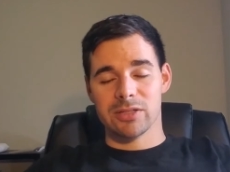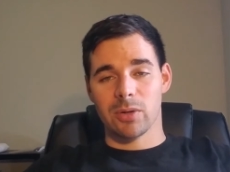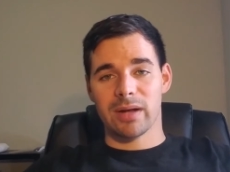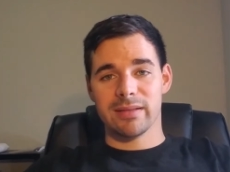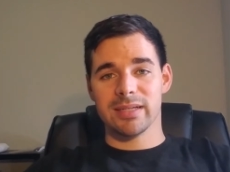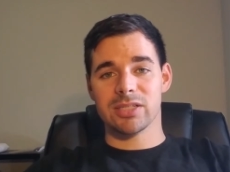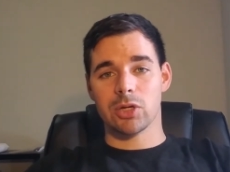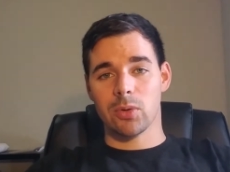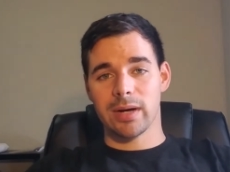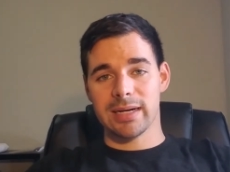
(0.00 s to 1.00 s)
So I think it's a
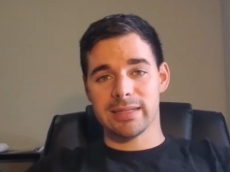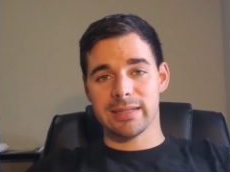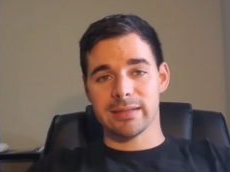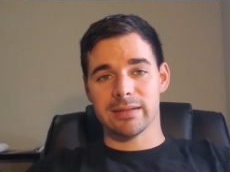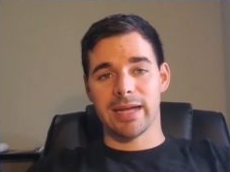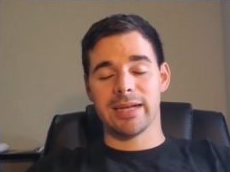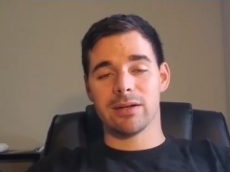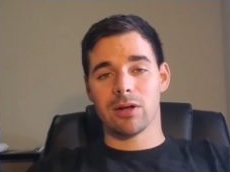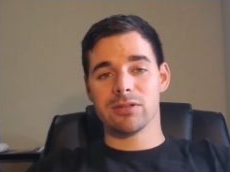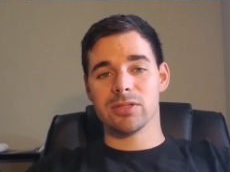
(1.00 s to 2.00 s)
good idea, and
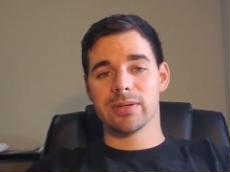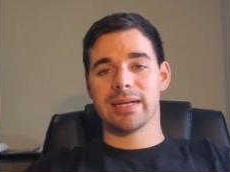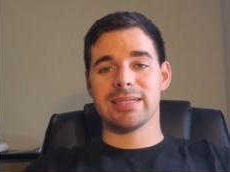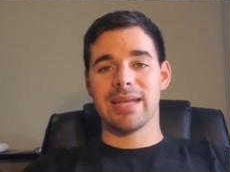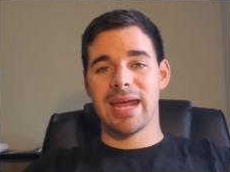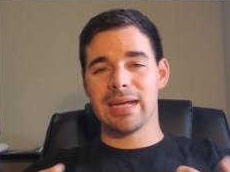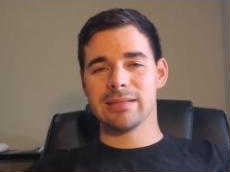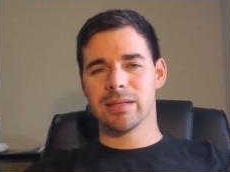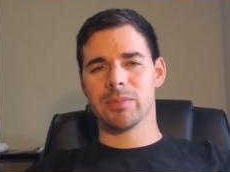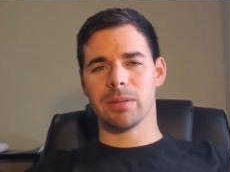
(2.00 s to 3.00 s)
it also kind of
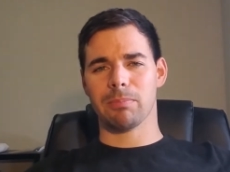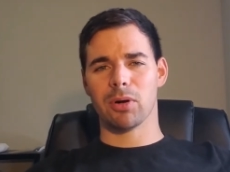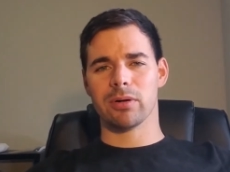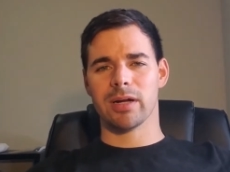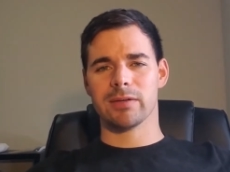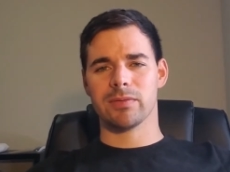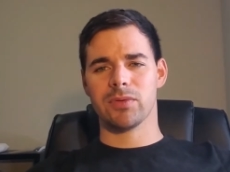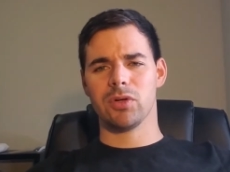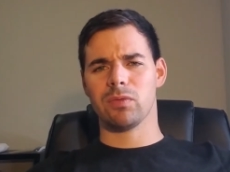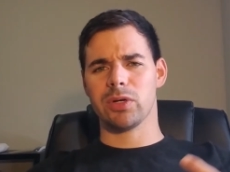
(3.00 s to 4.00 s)
takes some of the burden off of
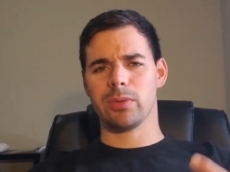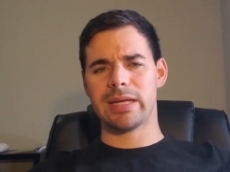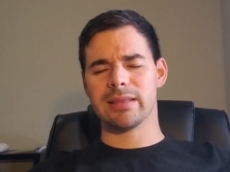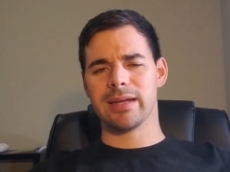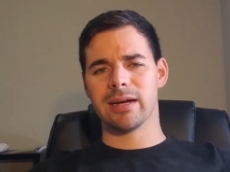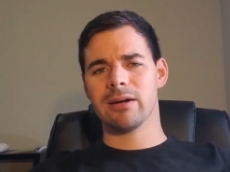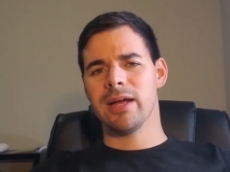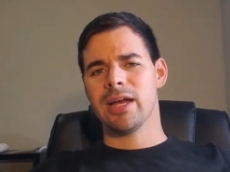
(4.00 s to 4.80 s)
you when you get there.